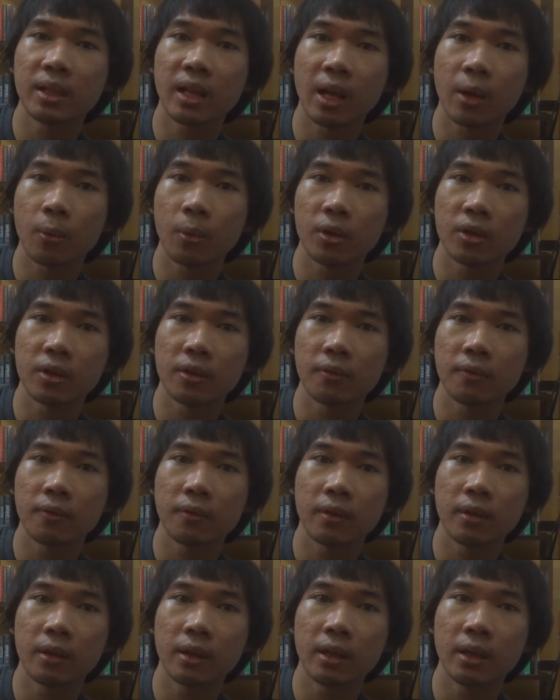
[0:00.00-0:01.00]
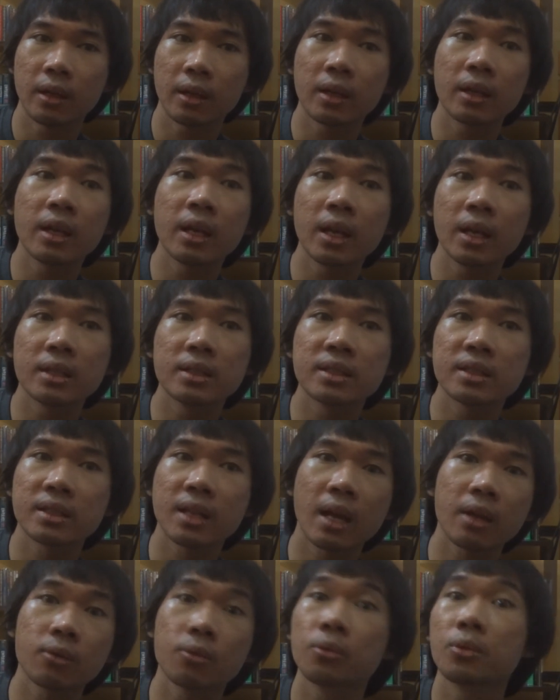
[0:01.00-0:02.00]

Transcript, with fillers: like, one of the kids that